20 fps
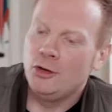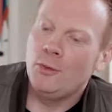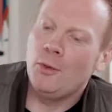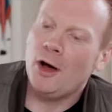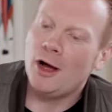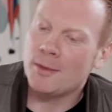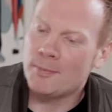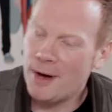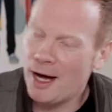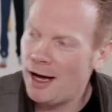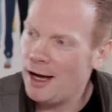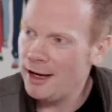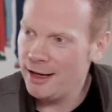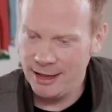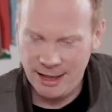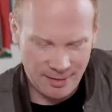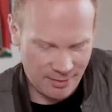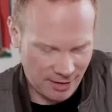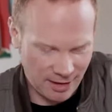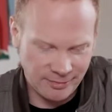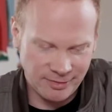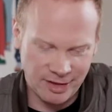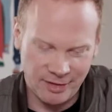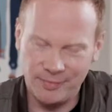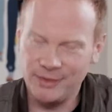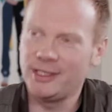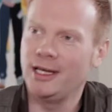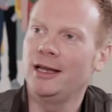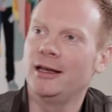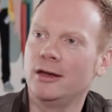You walk by and he lifts up
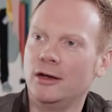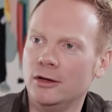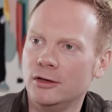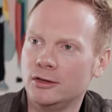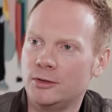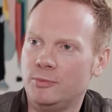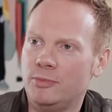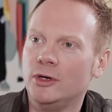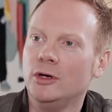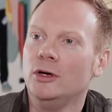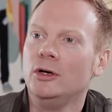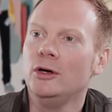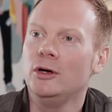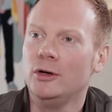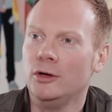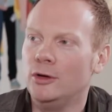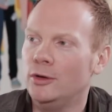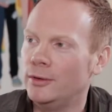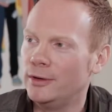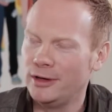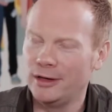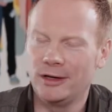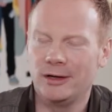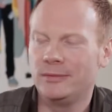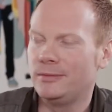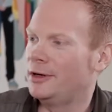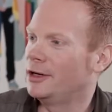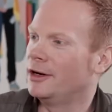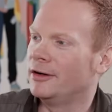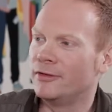his head and goes, boo. And you go,
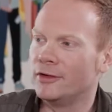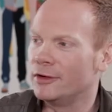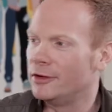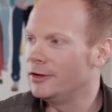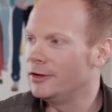whatever.